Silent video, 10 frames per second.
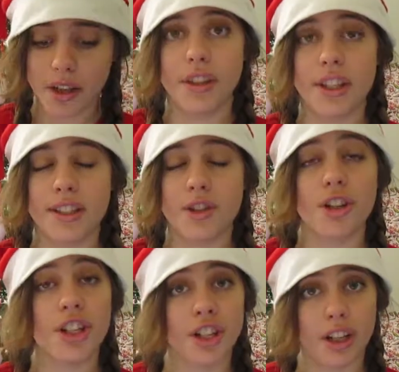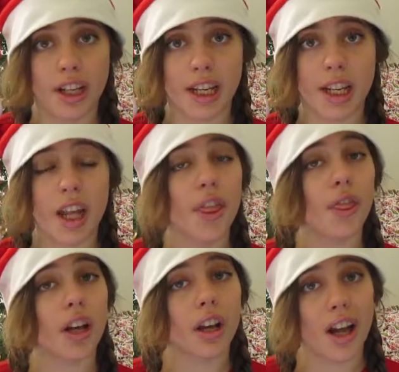This is traditionally
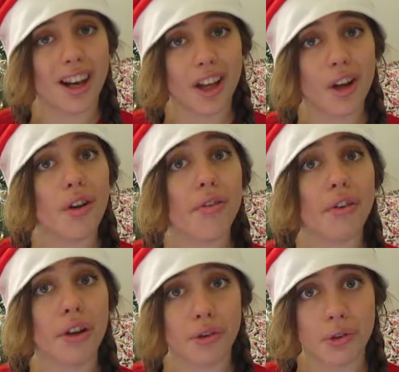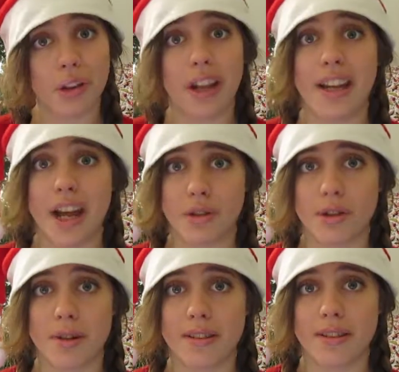the color of funeral
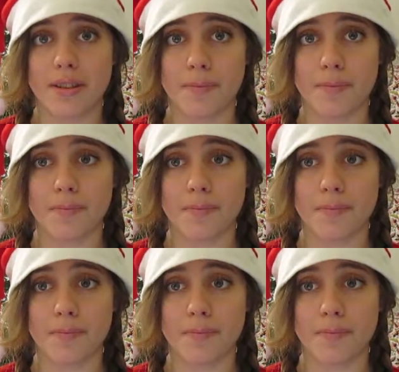announcements.